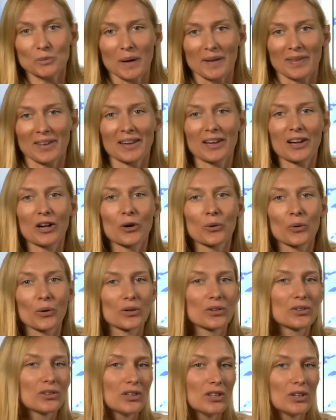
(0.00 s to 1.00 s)
weather
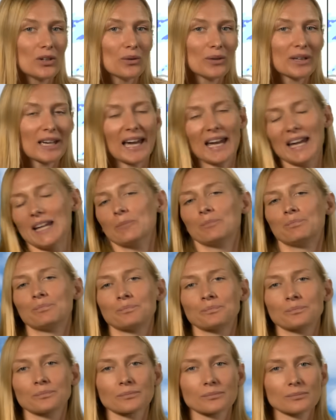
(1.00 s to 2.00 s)
across the U K.
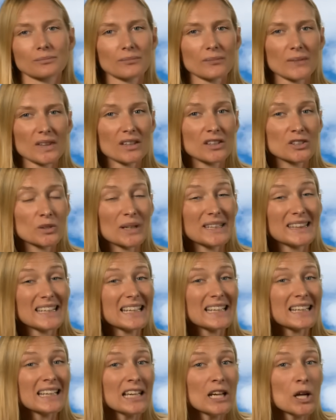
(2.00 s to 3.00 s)
So I
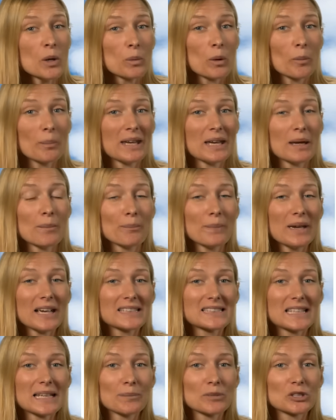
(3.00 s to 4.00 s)
think we'll be
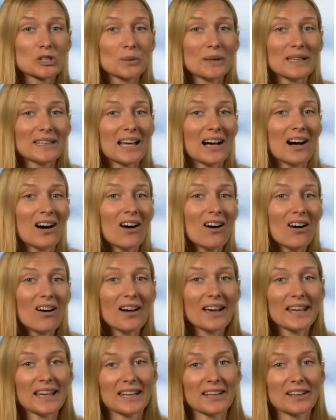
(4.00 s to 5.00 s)
mixing between that
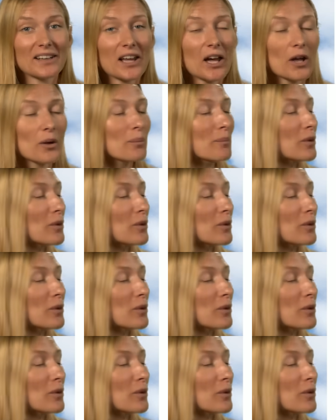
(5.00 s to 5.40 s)
high and low,